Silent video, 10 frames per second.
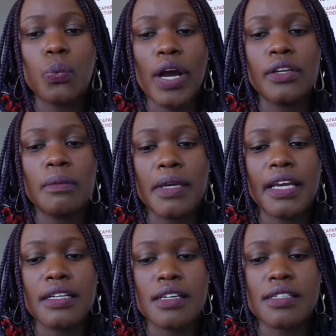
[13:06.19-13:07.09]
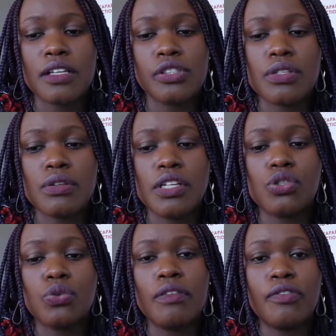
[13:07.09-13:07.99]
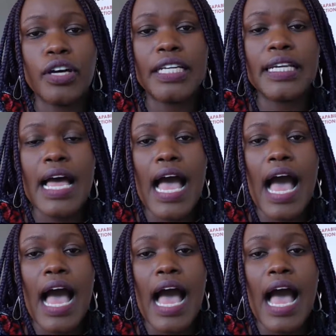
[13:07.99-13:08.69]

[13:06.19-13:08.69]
while you're making a transaction, so that to avoid